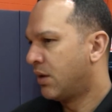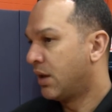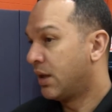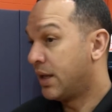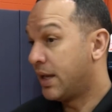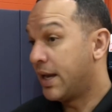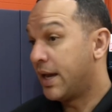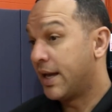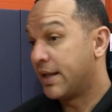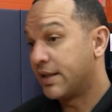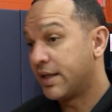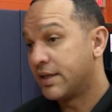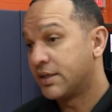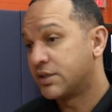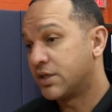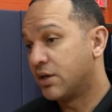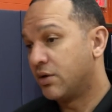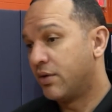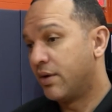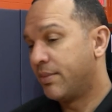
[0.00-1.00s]
Yeah, I think
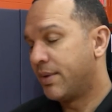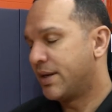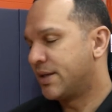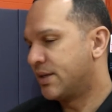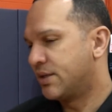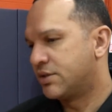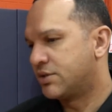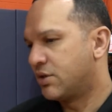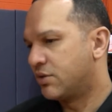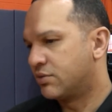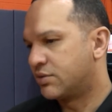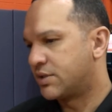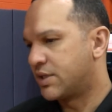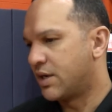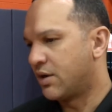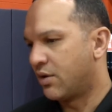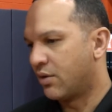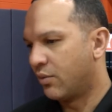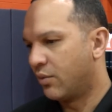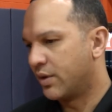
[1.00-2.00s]
so. I mean, there's no
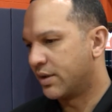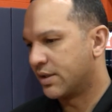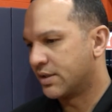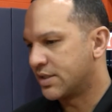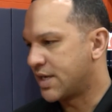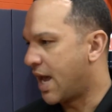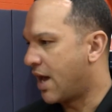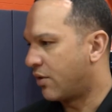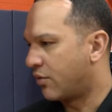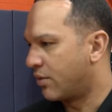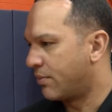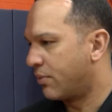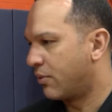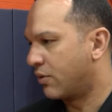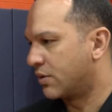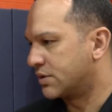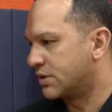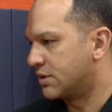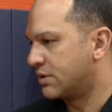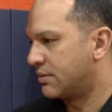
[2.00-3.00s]
secret what the scouting
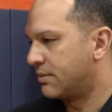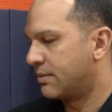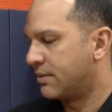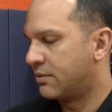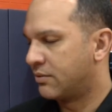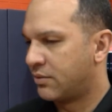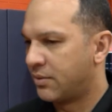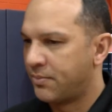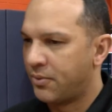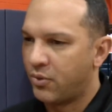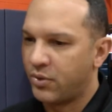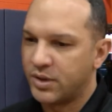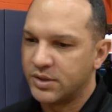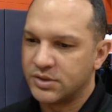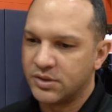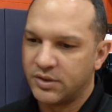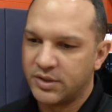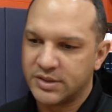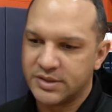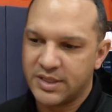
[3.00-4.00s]
report
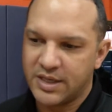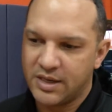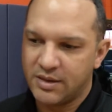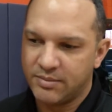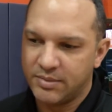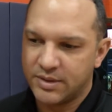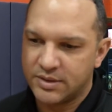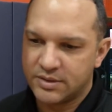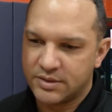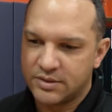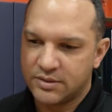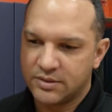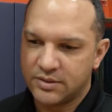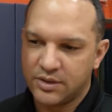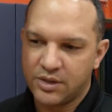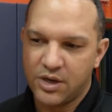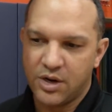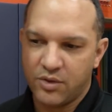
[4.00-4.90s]
is on this team. It's,